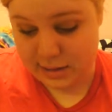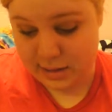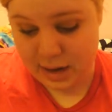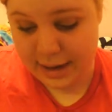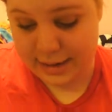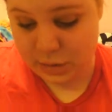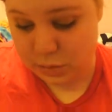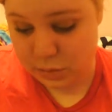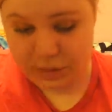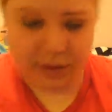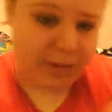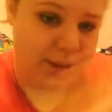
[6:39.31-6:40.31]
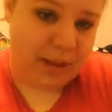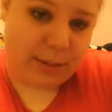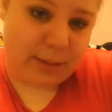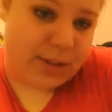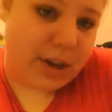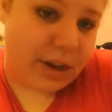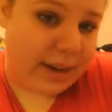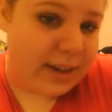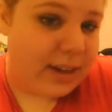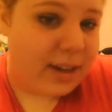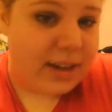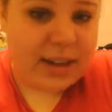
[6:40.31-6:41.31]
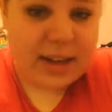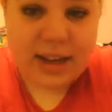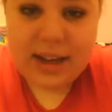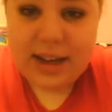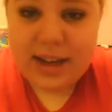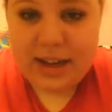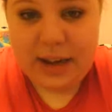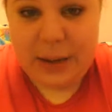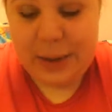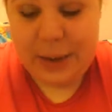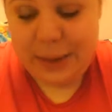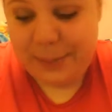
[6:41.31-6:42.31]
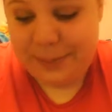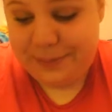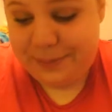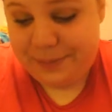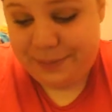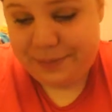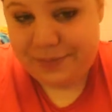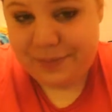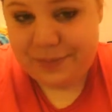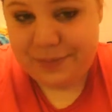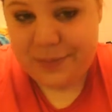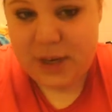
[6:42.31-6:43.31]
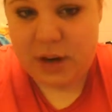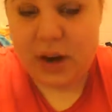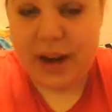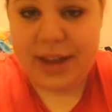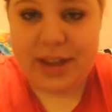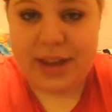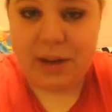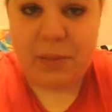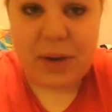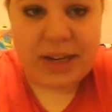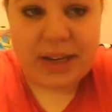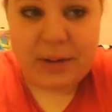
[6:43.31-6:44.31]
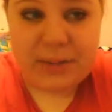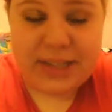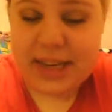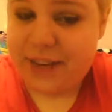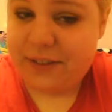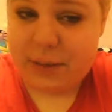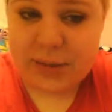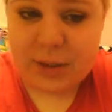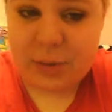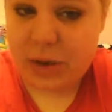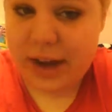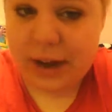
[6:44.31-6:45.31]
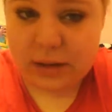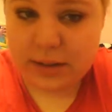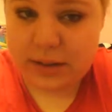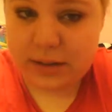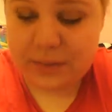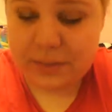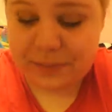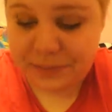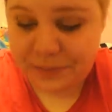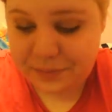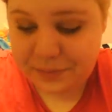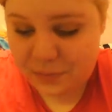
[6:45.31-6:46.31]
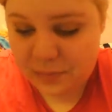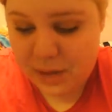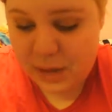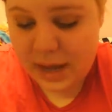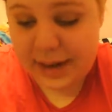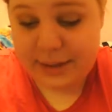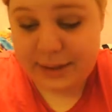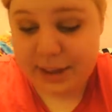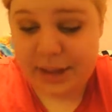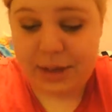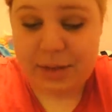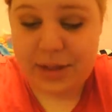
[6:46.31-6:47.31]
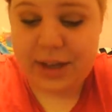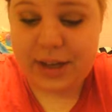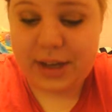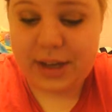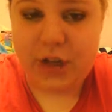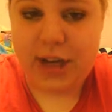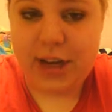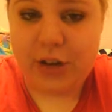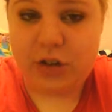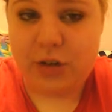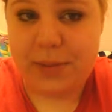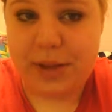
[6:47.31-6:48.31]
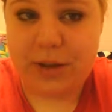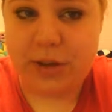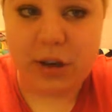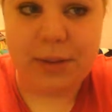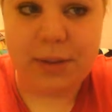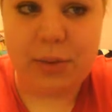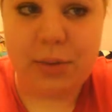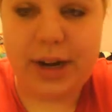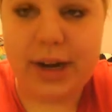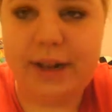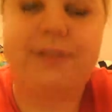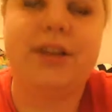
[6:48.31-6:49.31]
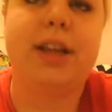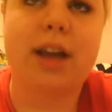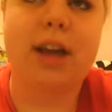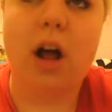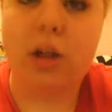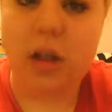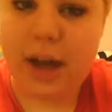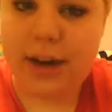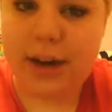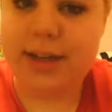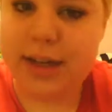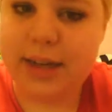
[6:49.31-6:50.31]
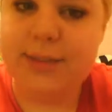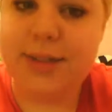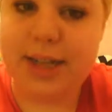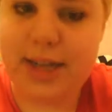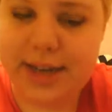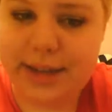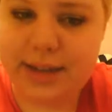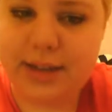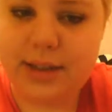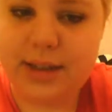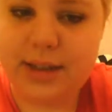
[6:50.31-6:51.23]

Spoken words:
I don't agree with it. I'm sorry. I think money could be taken from somewhere else, and I really don't think that education should be the target point. And I feel like a lot of the times it is,